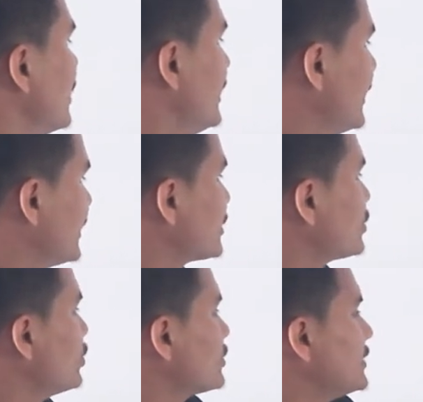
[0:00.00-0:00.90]
leather
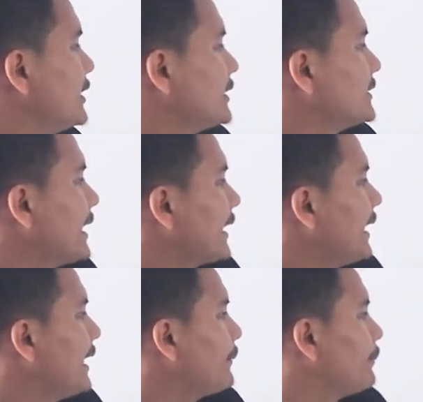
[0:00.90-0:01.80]
shoes, leather
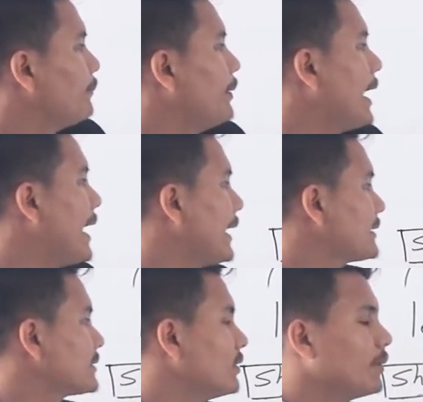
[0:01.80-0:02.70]
jacket,
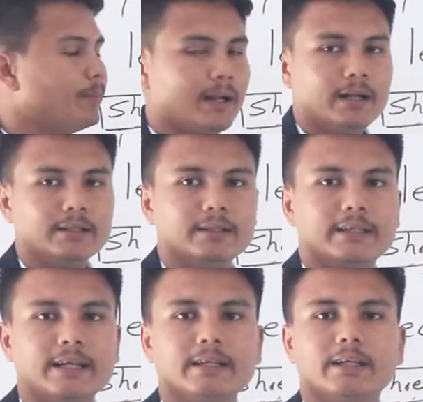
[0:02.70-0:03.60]
bags or belt
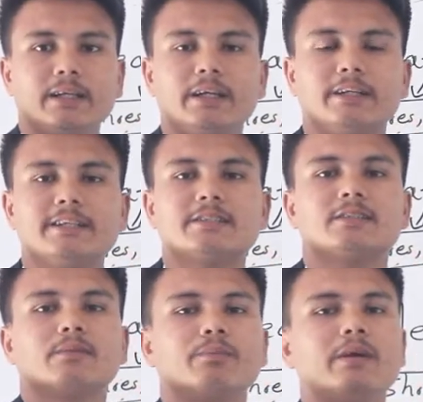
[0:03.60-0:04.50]
then it
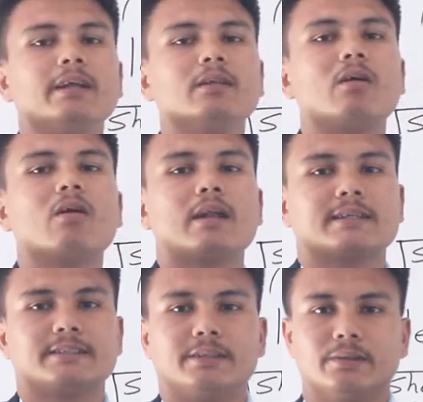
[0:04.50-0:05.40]
is very long
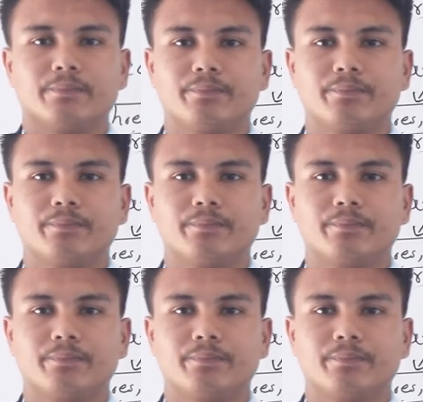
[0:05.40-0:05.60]
lasting.